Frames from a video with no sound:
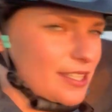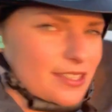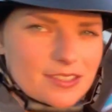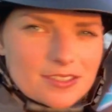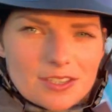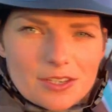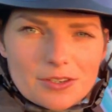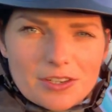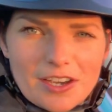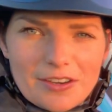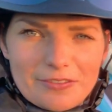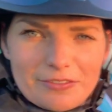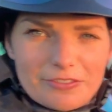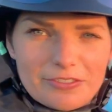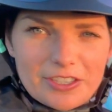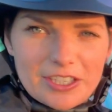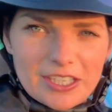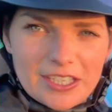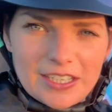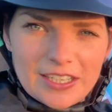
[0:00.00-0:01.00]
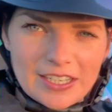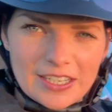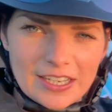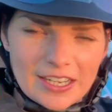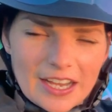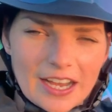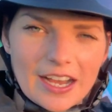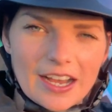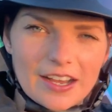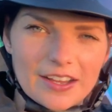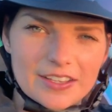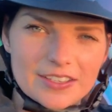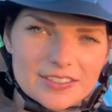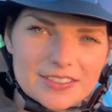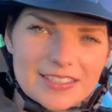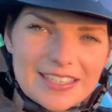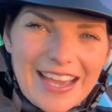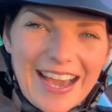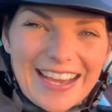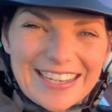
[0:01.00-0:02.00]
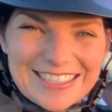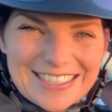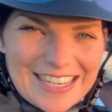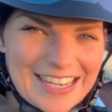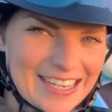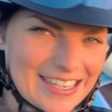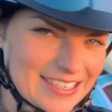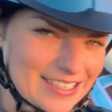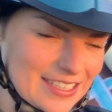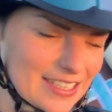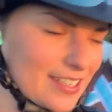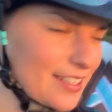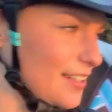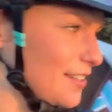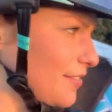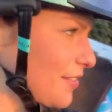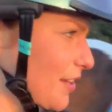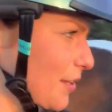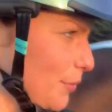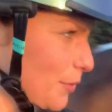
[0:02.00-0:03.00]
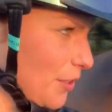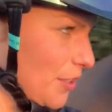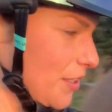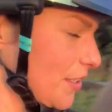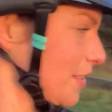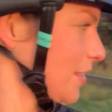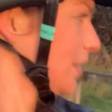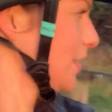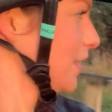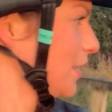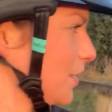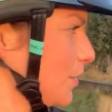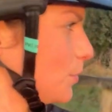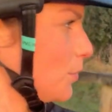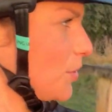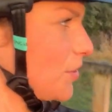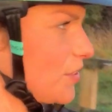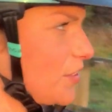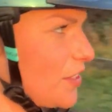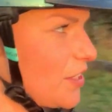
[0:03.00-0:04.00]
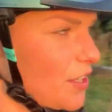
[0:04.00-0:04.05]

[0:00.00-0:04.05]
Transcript: it's so comfy. It's the Adelaide, if anyone wants to